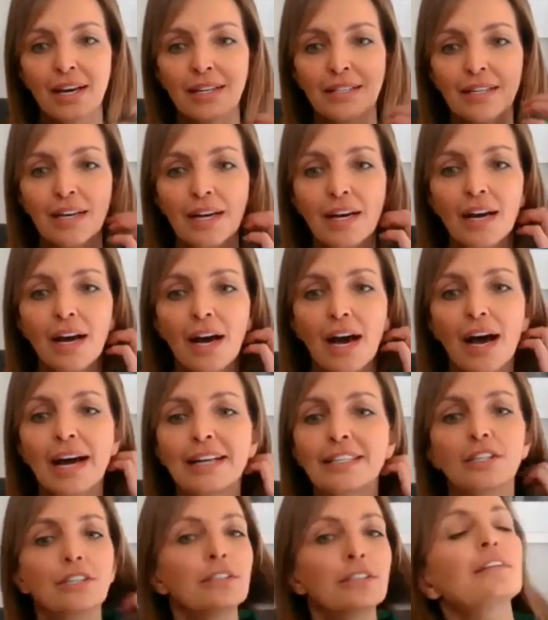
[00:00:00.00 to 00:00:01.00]
And I
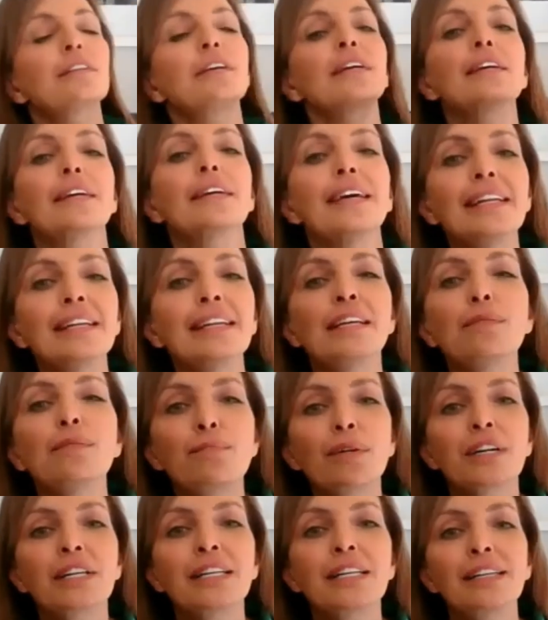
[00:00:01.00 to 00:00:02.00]
don't think
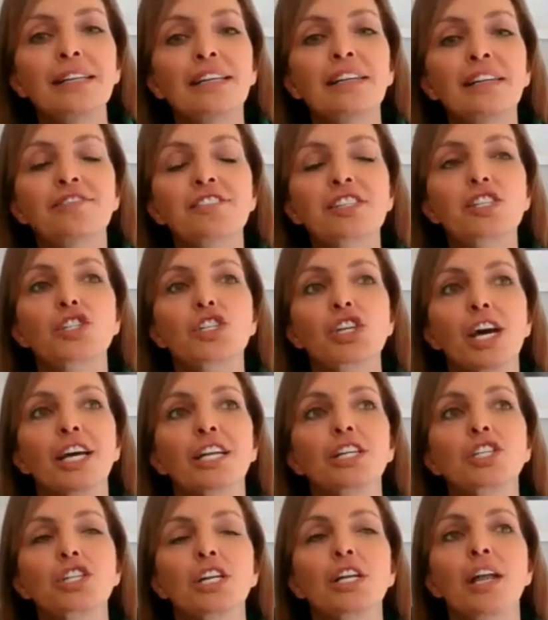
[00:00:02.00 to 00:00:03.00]
anybody leaves
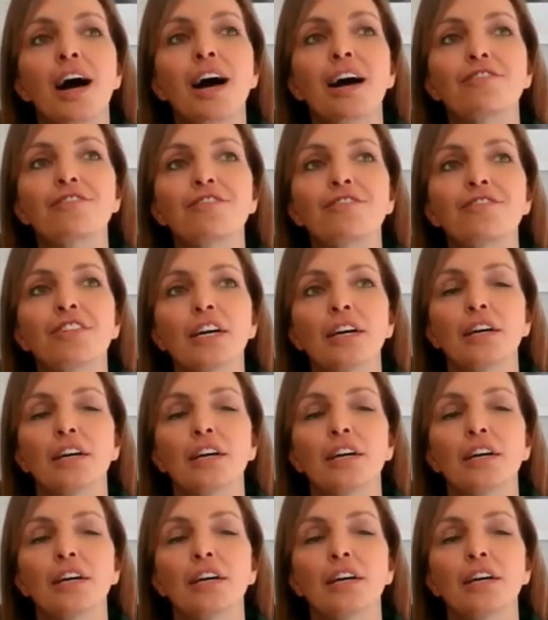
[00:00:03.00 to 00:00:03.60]
Change Your Life,